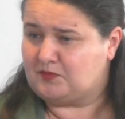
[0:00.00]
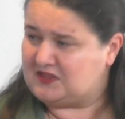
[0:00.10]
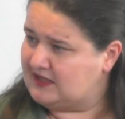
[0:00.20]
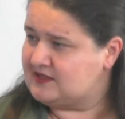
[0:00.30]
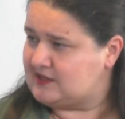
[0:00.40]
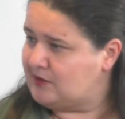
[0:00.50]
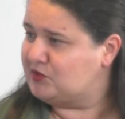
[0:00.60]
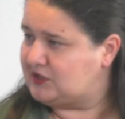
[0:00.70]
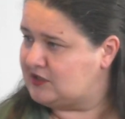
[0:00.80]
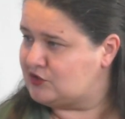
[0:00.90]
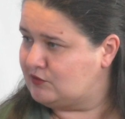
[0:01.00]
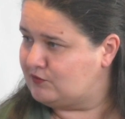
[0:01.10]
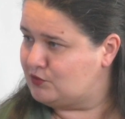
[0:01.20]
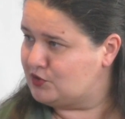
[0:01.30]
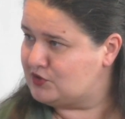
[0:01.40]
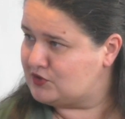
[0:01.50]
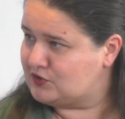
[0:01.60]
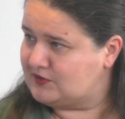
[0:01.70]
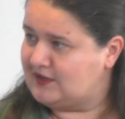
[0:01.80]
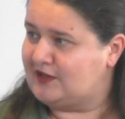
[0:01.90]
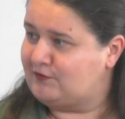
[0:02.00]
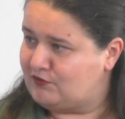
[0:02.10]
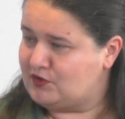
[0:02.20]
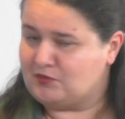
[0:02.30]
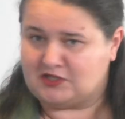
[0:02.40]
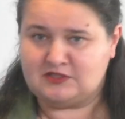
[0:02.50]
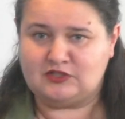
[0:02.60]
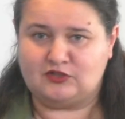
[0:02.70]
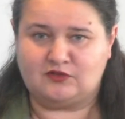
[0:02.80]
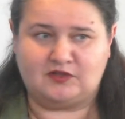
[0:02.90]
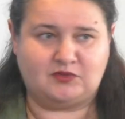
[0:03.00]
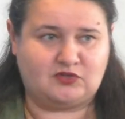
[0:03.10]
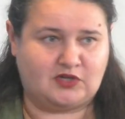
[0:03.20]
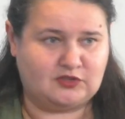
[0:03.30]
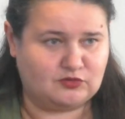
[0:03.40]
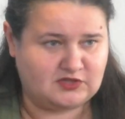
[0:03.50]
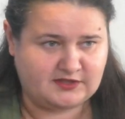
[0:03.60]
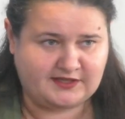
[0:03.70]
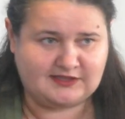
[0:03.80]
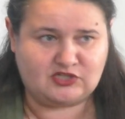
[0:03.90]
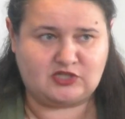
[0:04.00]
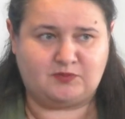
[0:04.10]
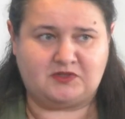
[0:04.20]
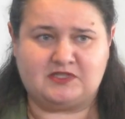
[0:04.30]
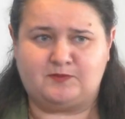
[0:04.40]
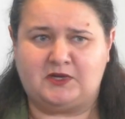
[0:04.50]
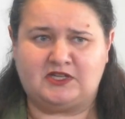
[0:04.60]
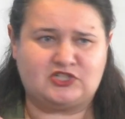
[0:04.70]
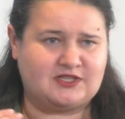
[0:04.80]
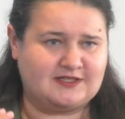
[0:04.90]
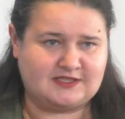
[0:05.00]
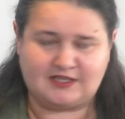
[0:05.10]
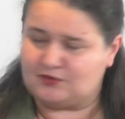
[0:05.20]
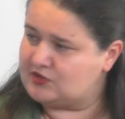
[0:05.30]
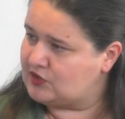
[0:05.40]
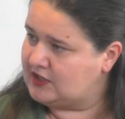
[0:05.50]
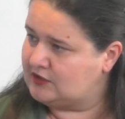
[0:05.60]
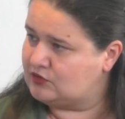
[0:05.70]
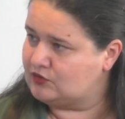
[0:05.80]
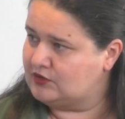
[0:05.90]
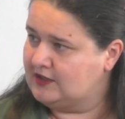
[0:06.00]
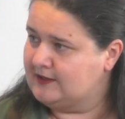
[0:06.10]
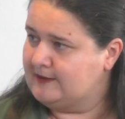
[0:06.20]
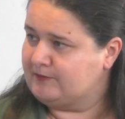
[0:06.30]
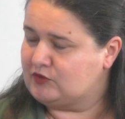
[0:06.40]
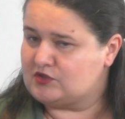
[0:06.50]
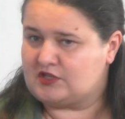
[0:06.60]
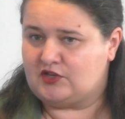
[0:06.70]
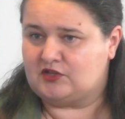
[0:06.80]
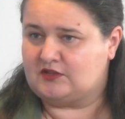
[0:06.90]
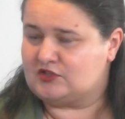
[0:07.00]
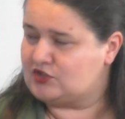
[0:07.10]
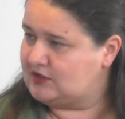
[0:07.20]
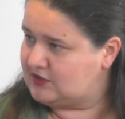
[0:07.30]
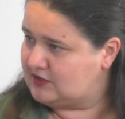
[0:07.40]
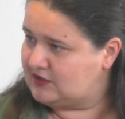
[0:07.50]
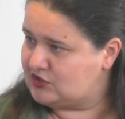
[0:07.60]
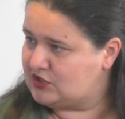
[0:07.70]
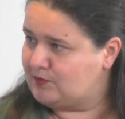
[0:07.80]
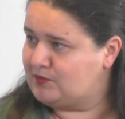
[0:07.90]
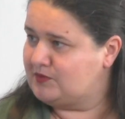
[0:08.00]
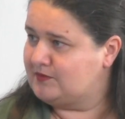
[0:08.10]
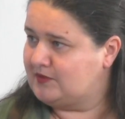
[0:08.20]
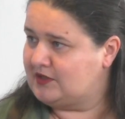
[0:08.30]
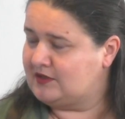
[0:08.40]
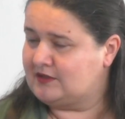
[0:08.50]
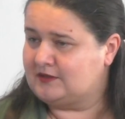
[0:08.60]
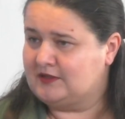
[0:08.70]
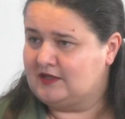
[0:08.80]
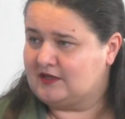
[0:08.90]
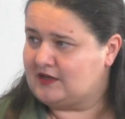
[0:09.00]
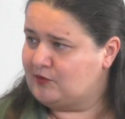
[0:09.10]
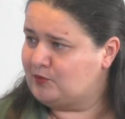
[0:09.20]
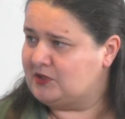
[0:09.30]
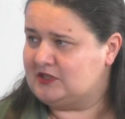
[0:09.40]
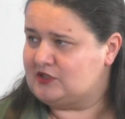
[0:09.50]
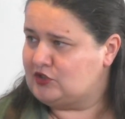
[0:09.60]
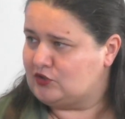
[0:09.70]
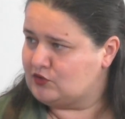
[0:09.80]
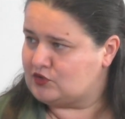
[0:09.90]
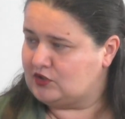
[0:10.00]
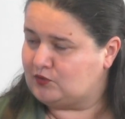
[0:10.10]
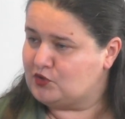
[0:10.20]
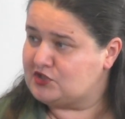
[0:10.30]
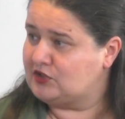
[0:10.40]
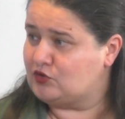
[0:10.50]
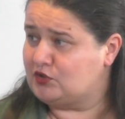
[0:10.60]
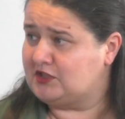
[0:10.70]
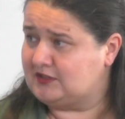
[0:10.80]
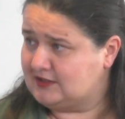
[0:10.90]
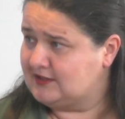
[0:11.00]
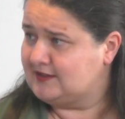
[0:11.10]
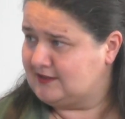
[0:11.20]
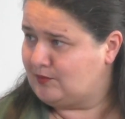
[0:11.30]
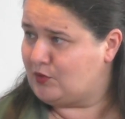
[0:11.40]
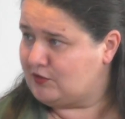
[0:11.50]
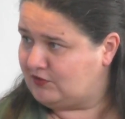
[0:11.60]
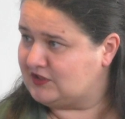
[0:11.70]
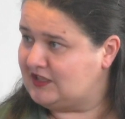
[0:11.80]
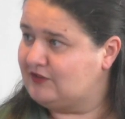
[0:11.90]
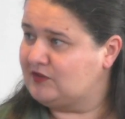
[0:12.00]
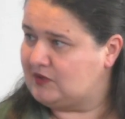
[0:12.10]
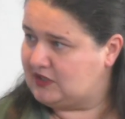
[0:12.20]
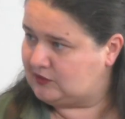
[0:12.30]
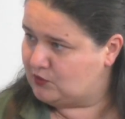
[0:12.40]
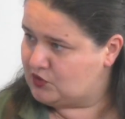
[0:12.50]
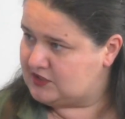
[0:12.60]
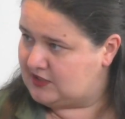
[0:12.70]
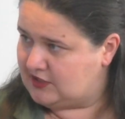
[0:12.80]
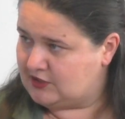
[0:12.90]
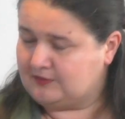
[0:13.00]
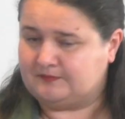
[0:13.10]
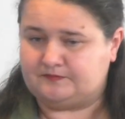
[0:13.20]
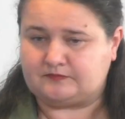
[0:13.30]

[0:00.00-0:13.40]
but then sabotaged, of course, every month, you know, they were trying to delay the ship inspections. They were trying to, to scare the, sh the, the, ship uh, companies, you know. So it wasn't going perfect even when it was there.